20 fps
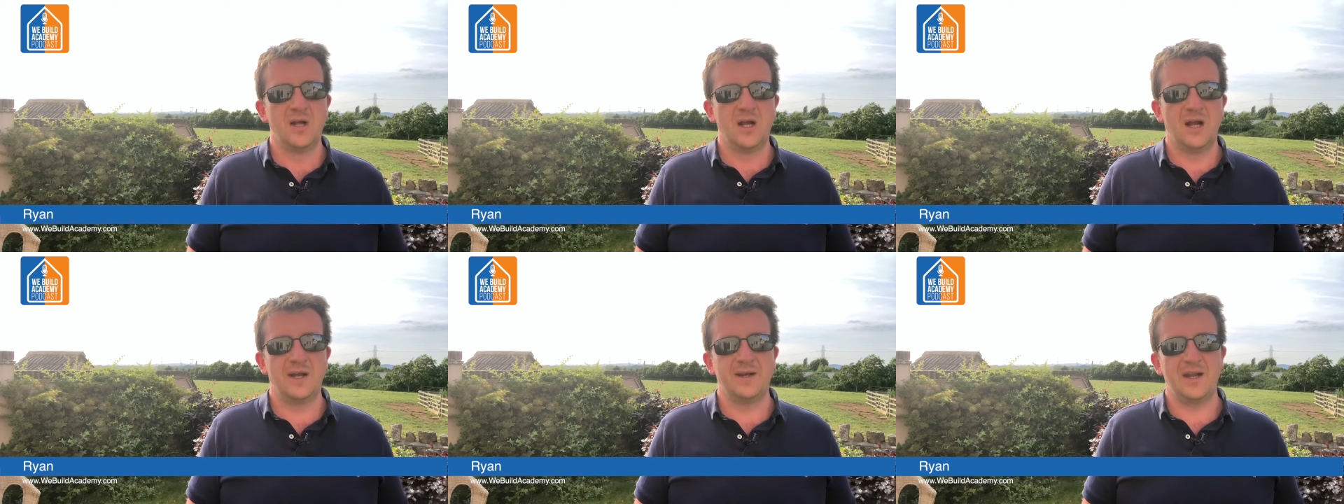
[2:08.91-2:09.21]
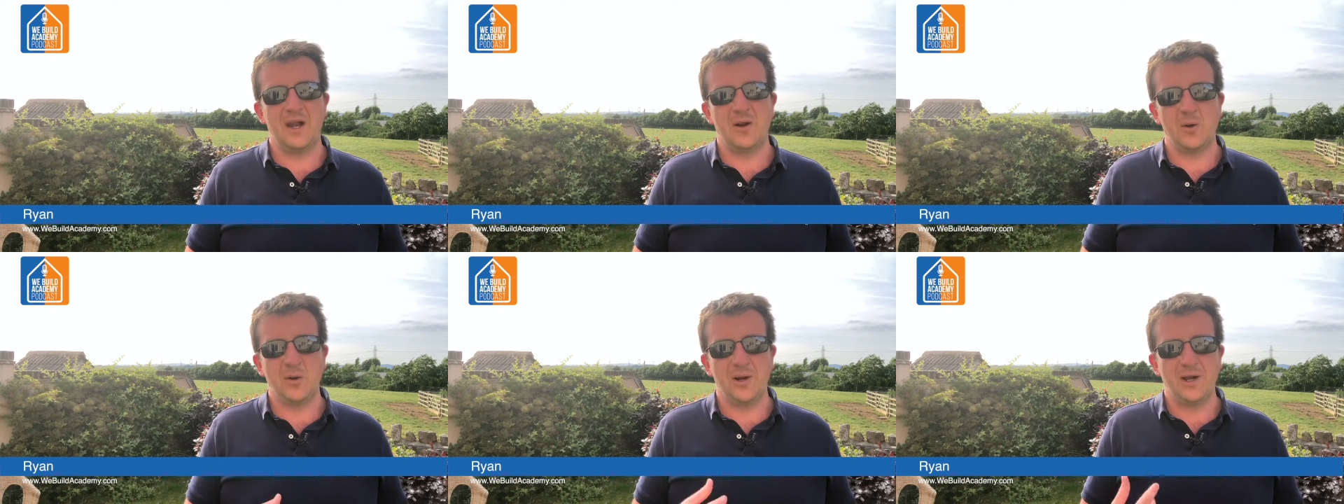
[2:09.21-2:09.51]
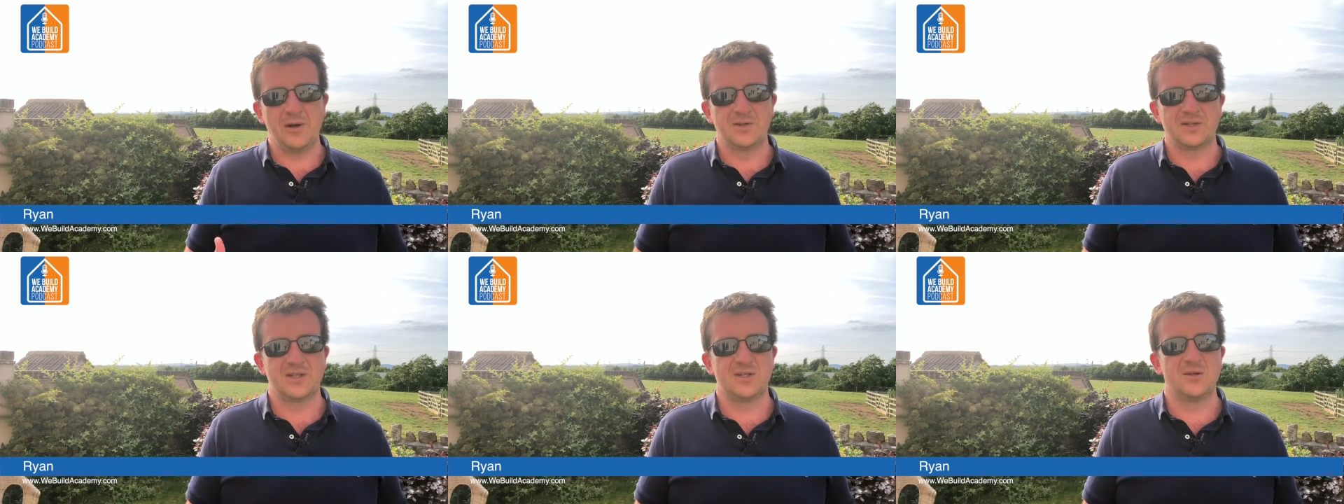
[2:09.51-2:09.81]
and we
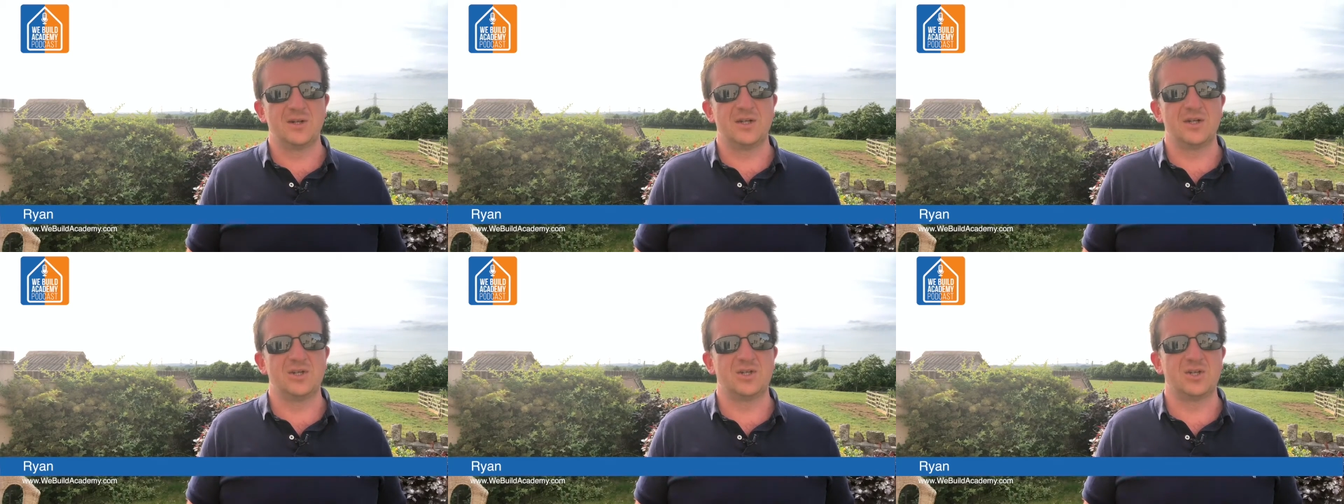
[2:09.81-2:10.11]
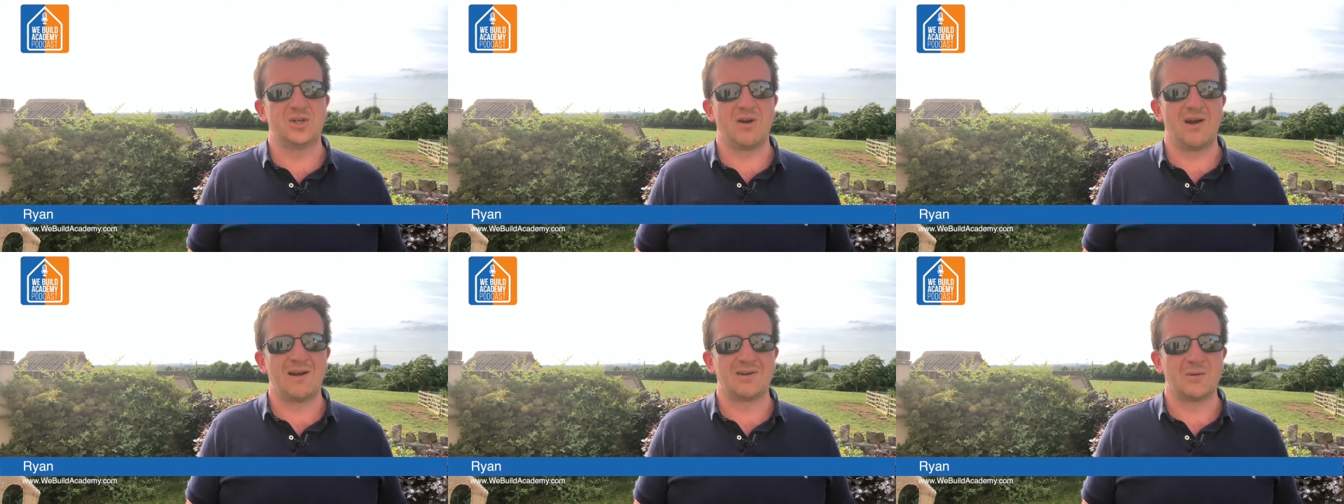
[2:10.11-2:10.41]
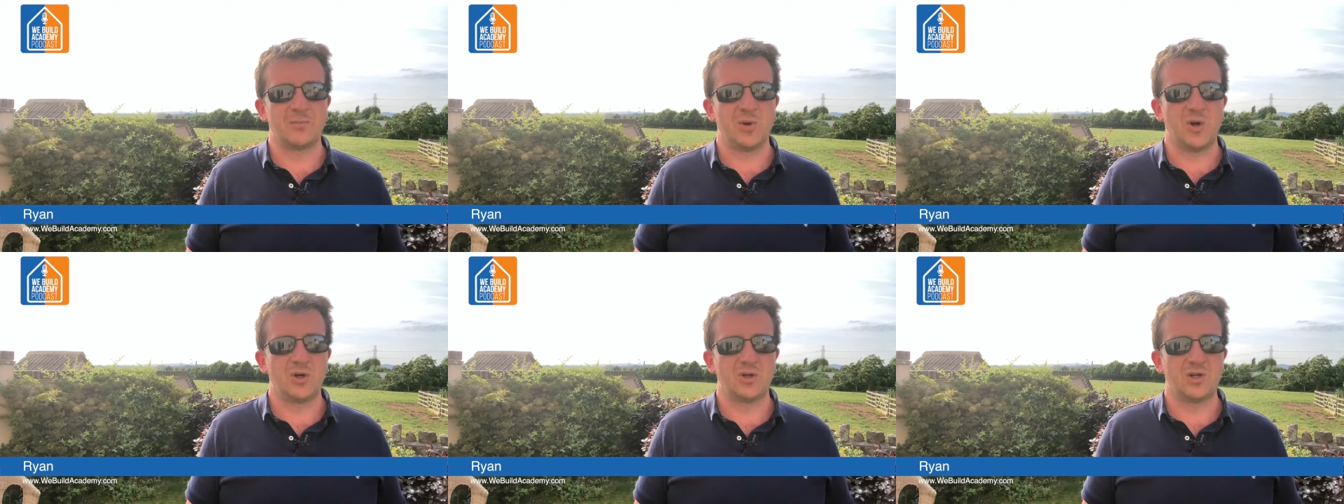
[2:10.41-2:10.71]
also issue out a
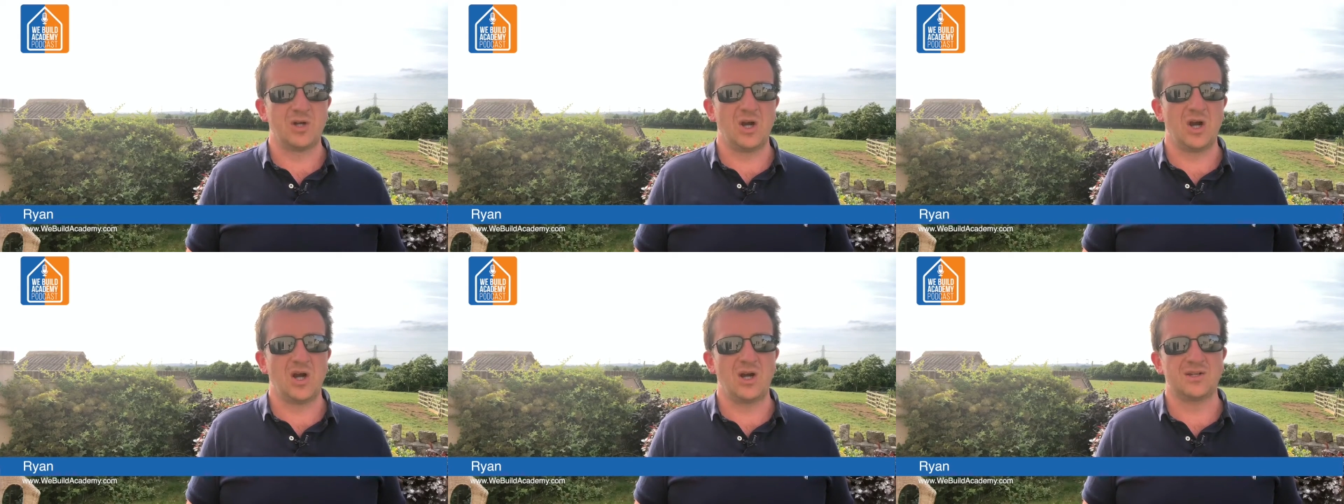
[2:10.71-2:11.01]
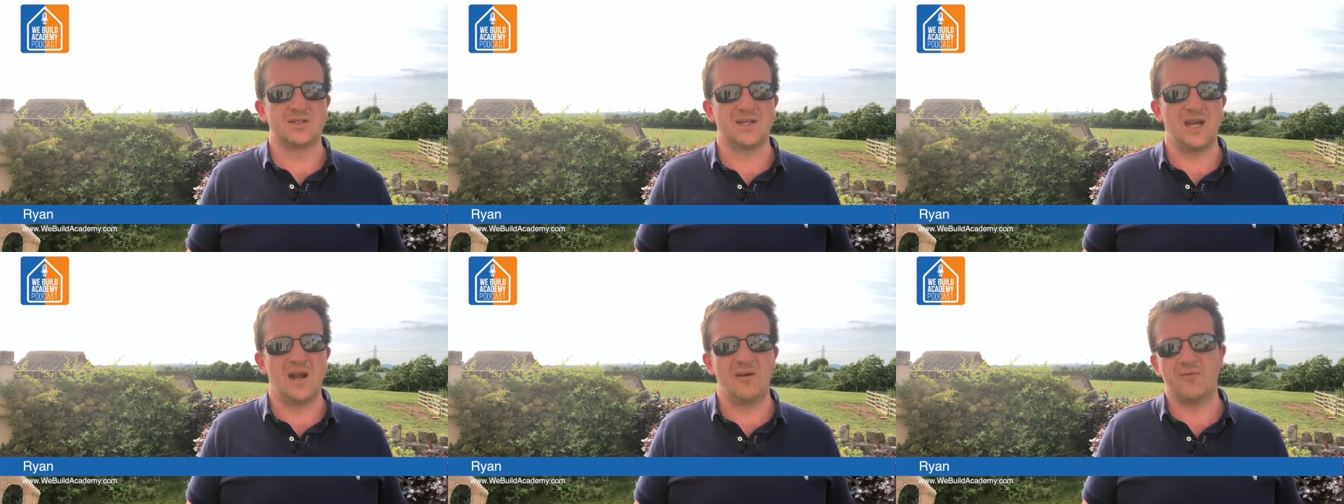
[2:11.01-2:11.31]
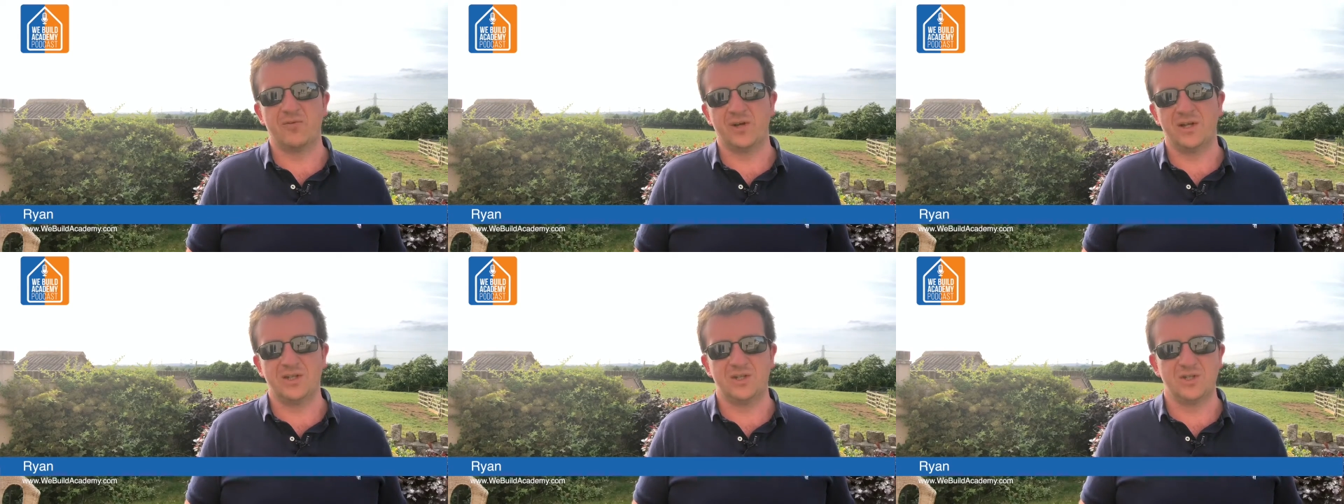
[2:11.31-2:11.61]
podcast
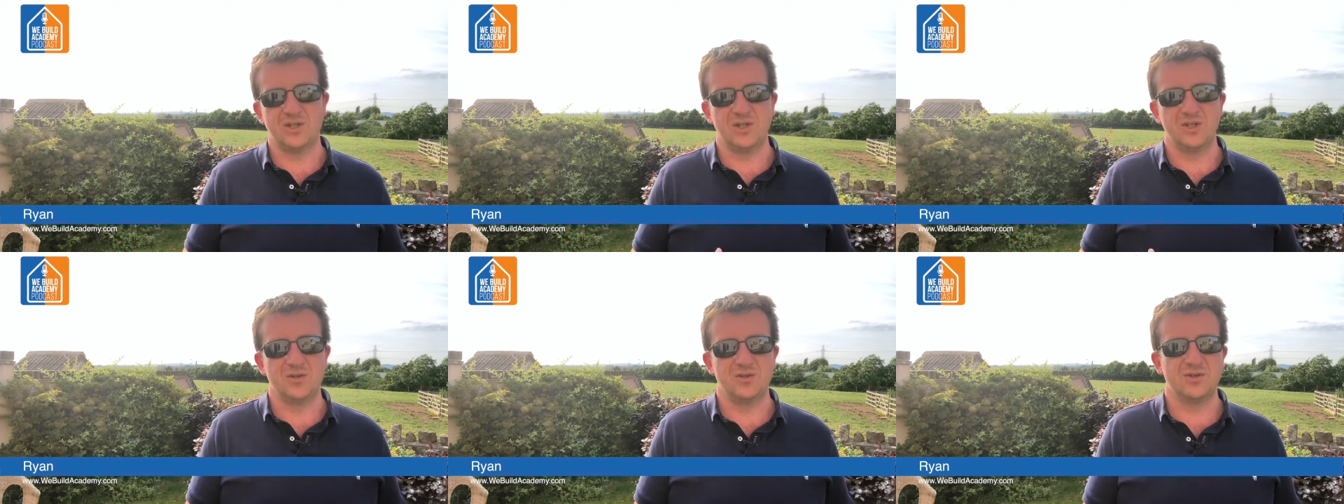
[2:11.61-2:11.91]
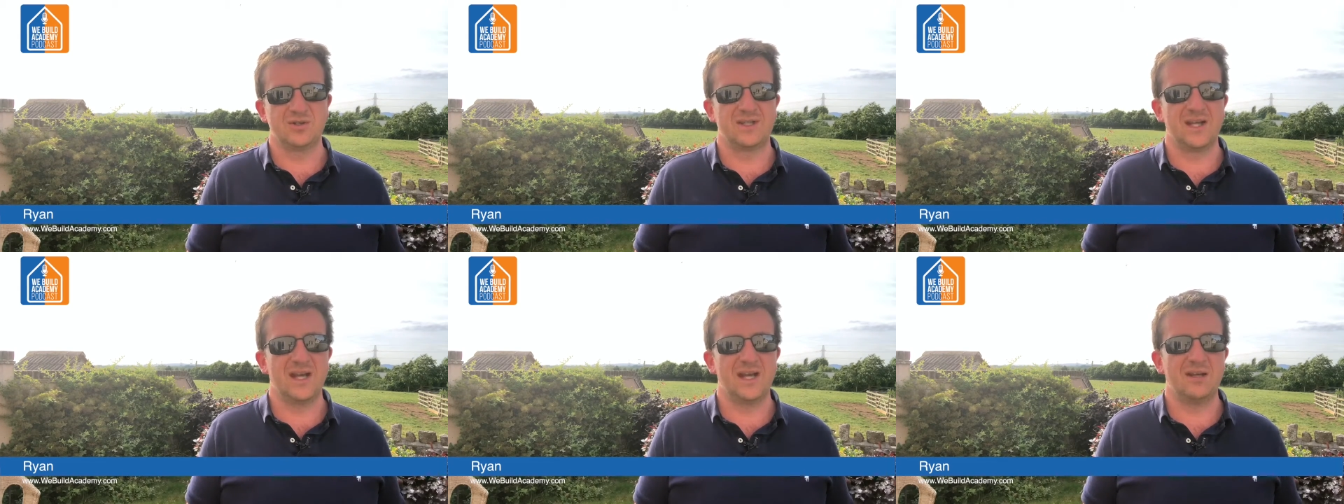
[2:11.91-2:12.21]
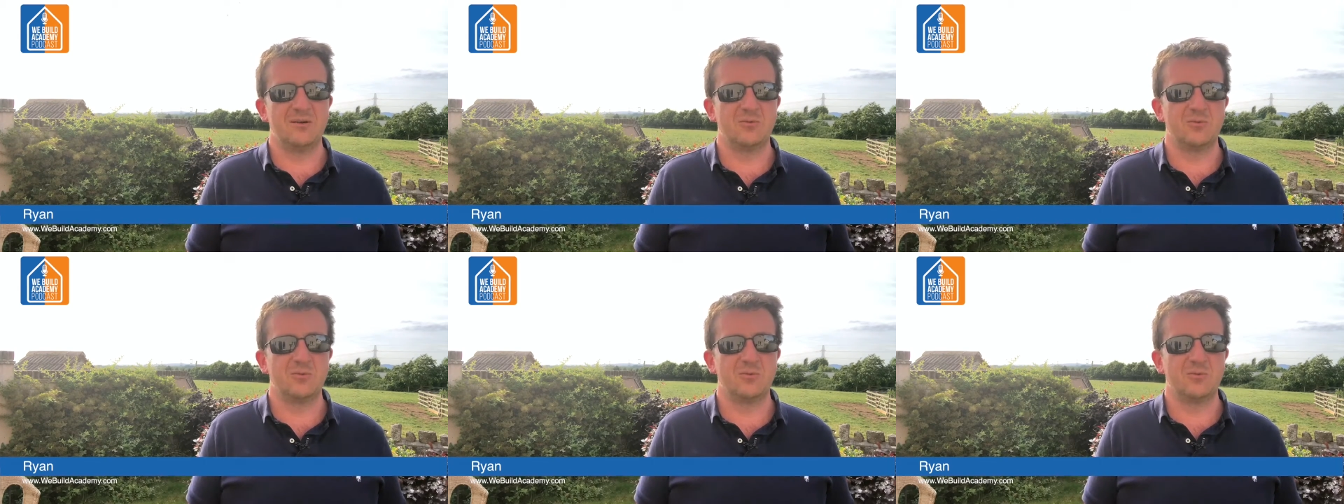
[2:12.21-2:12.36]
every Tuesday,